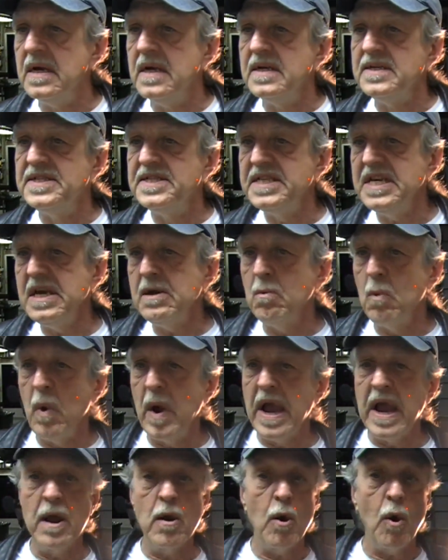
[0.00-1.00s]
See
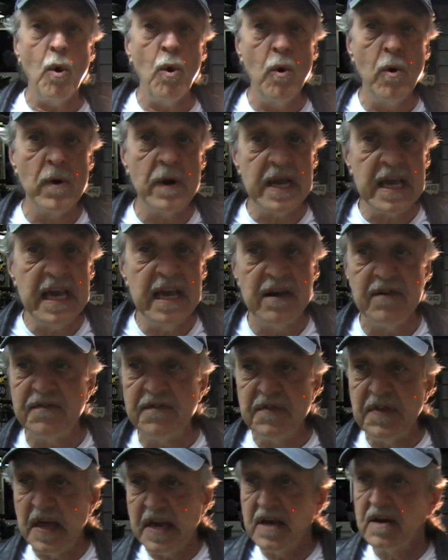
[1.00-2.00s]
where or
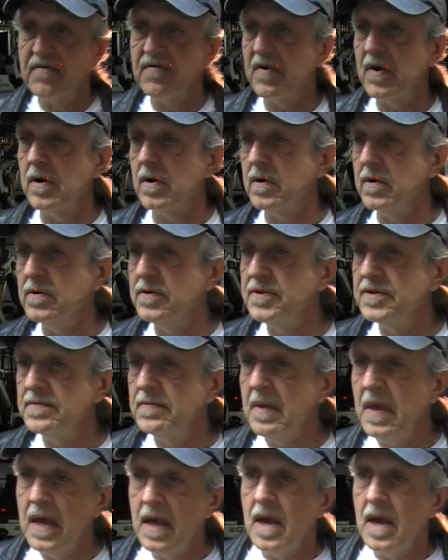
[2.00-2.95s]
if they converge.